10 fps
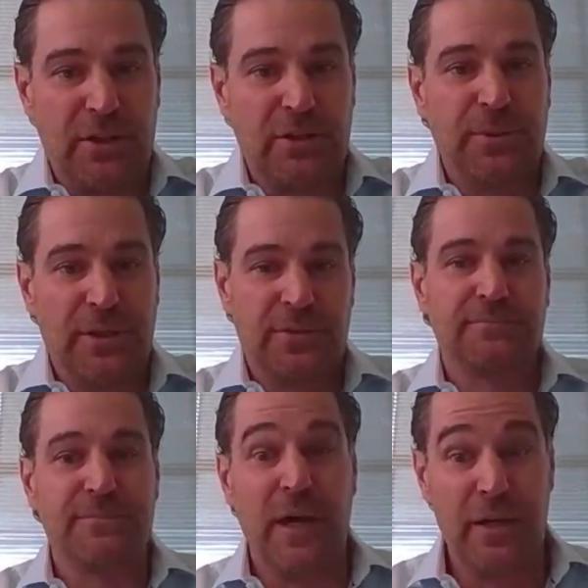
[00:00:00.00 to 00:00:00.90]
It'll be
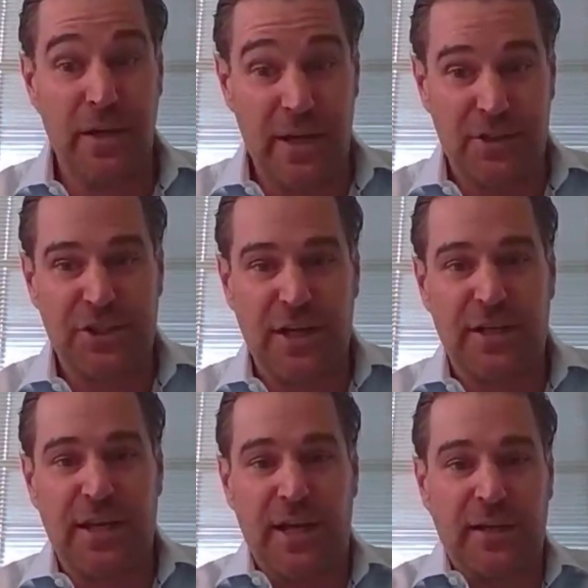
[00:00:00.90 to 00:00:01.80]
a niche yet
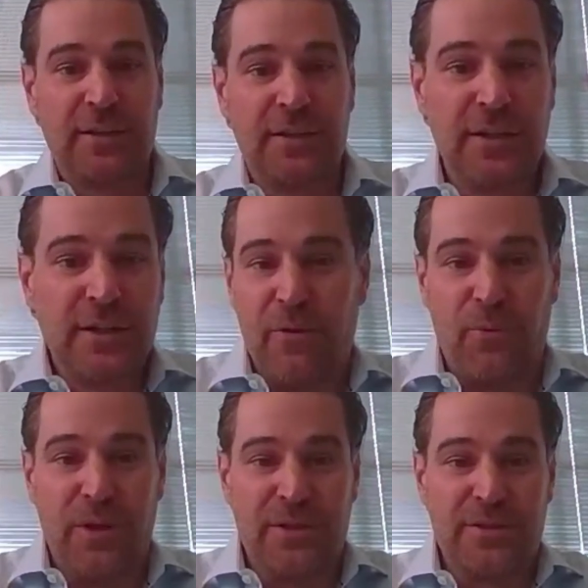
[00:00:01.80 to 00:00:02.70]
again that
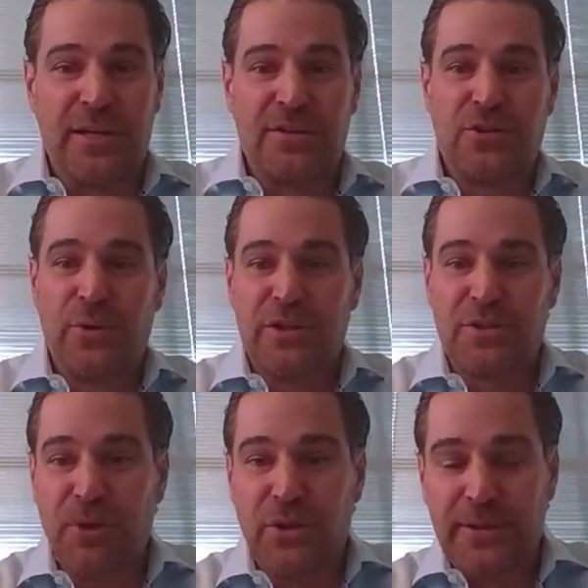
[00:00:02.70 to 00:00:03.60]
we intend to
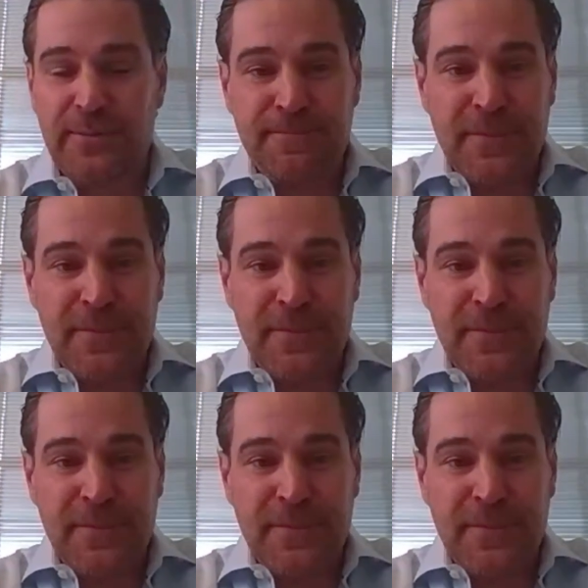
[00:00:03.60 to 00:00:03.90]
exploit.